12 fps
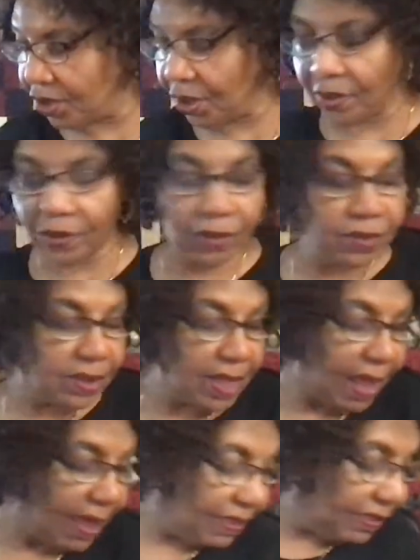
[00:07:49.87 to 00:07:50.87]
journals
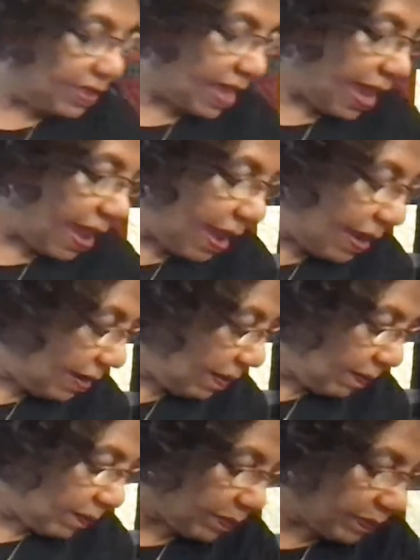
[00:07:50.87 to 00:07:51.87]
that
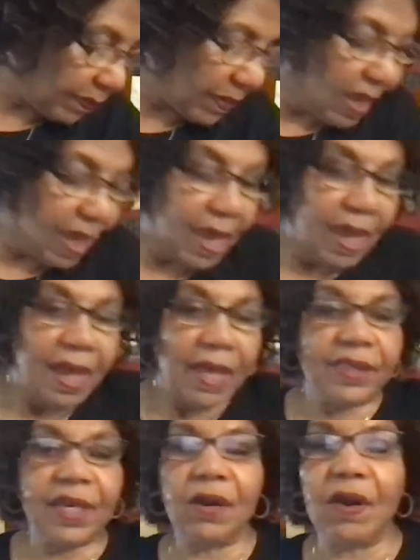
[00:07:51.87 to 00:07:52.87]

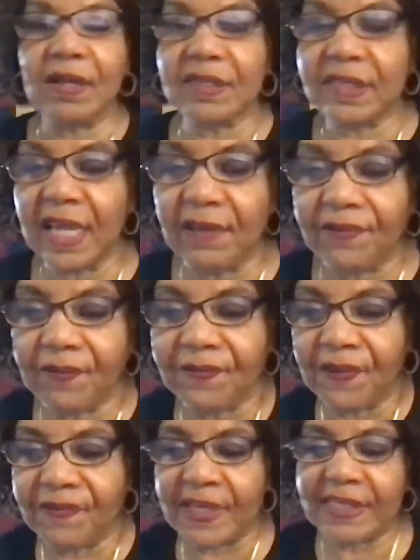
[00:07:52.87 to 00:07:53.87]
they're on sale for
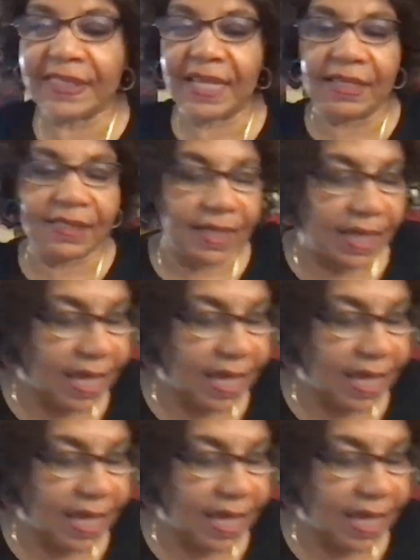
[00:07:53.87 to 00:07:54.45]
50 cents